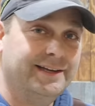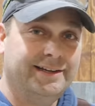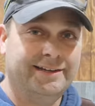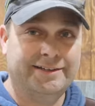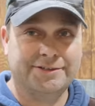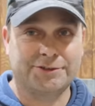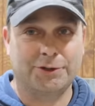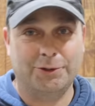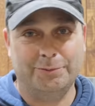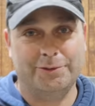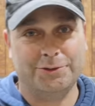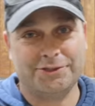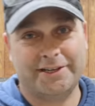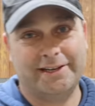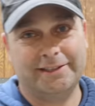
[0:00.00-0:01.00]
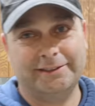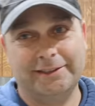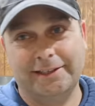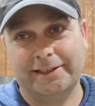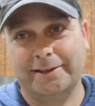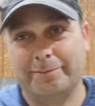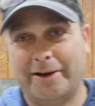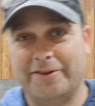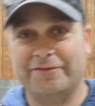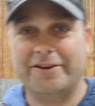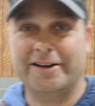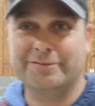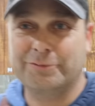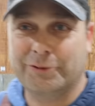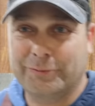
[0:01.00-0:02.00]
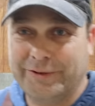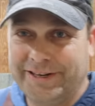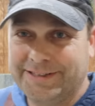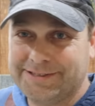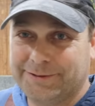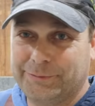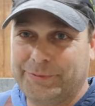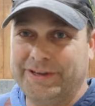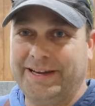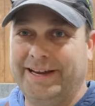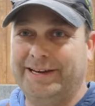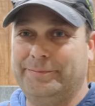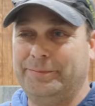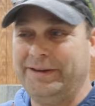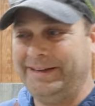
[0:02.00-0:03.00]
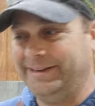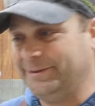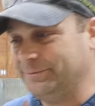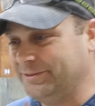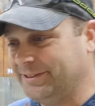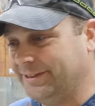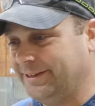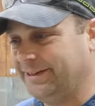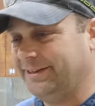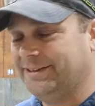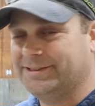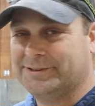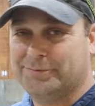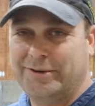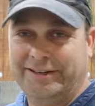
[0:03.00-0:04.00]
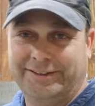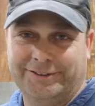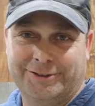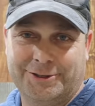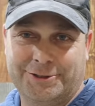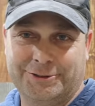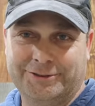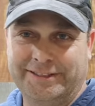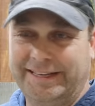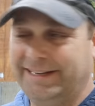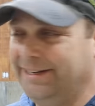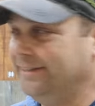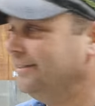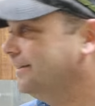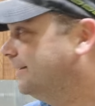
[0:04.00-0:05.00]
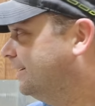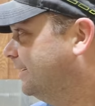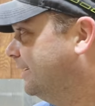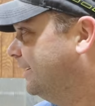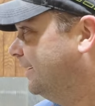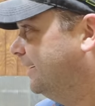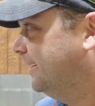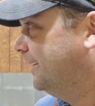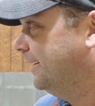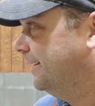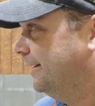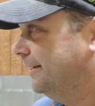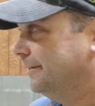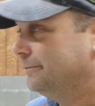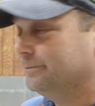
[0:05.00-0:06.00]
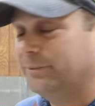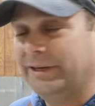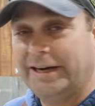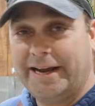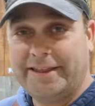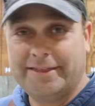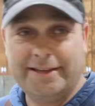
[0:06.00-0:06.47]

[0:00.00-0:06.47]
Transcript: it is almost 8 o'clock. In about five more minutes, it'll be 8 p.m. tonight. It's been a long day. Um, but I